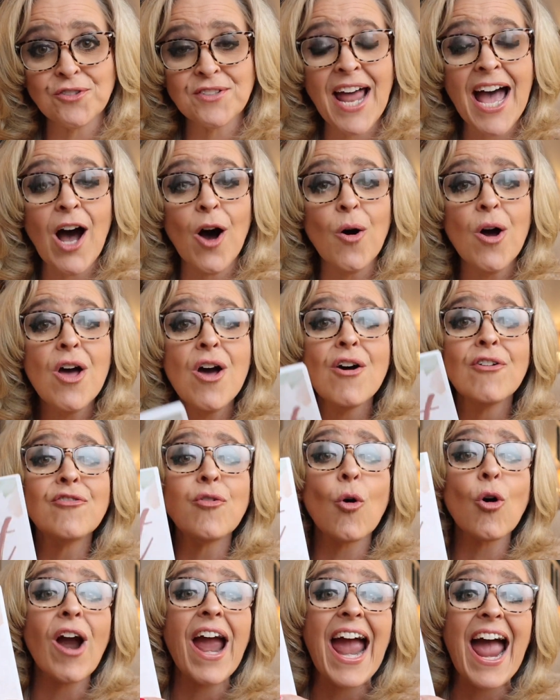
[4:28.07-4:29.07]
Now,
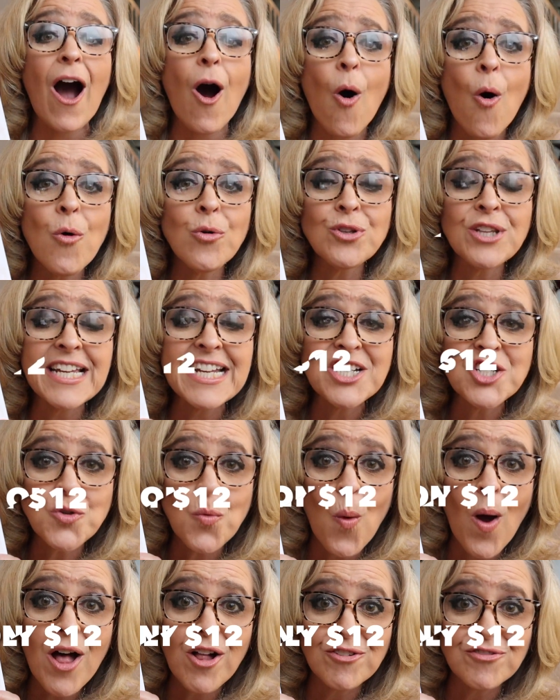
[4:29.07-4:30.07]
for only
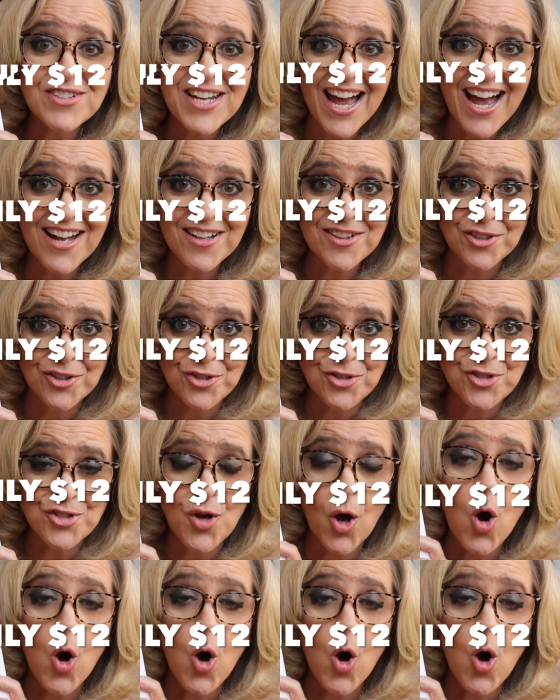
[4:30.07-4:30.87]
$12,